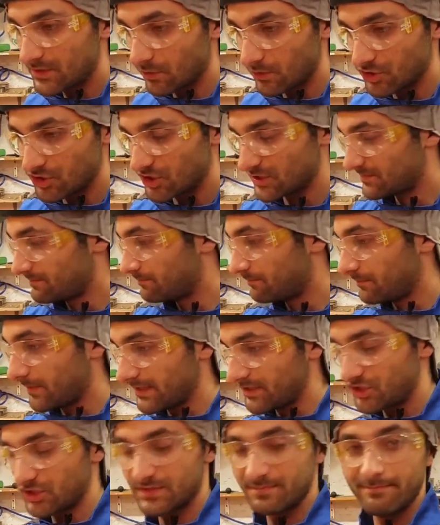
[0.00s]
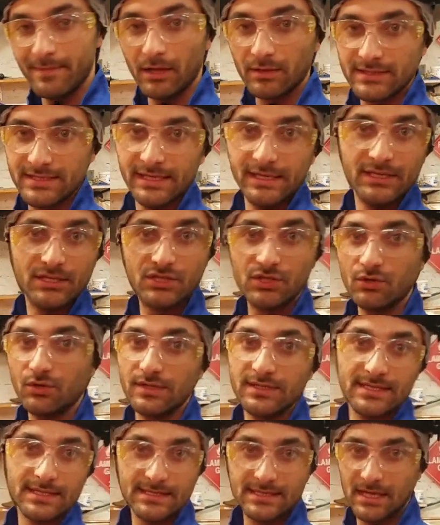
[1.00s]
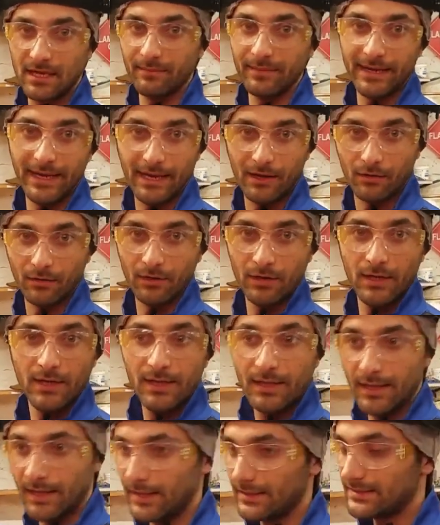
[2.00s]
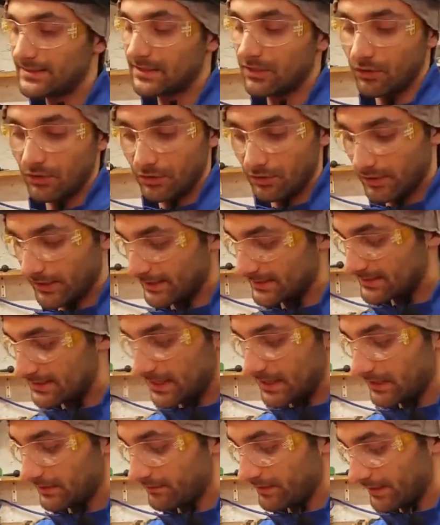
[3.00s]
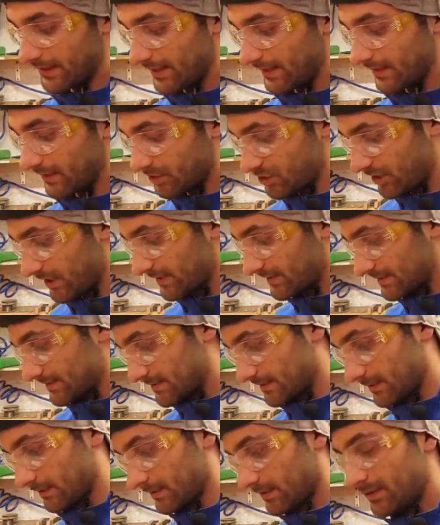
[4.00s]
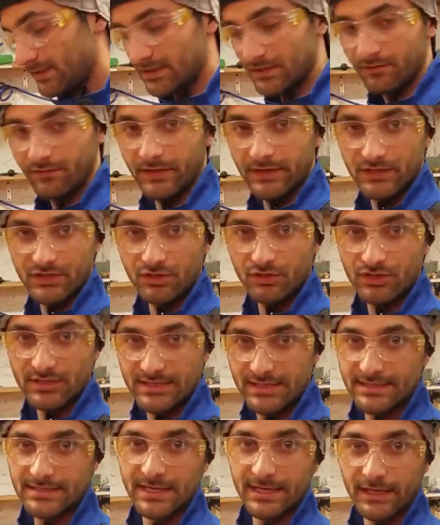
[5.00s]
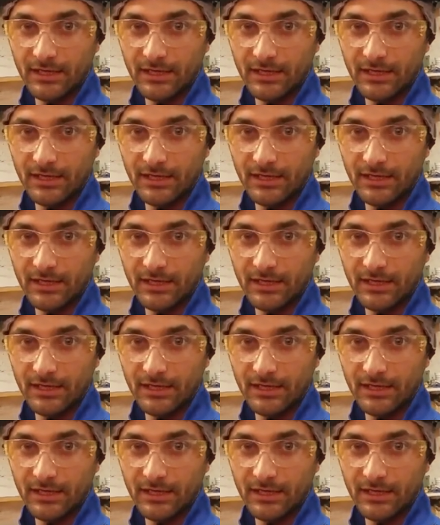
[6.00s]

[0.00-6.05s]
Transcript: So it's just, it's just melting it as soon as it's coming out. And so it's not even getting a chance to, to feed. So you just need to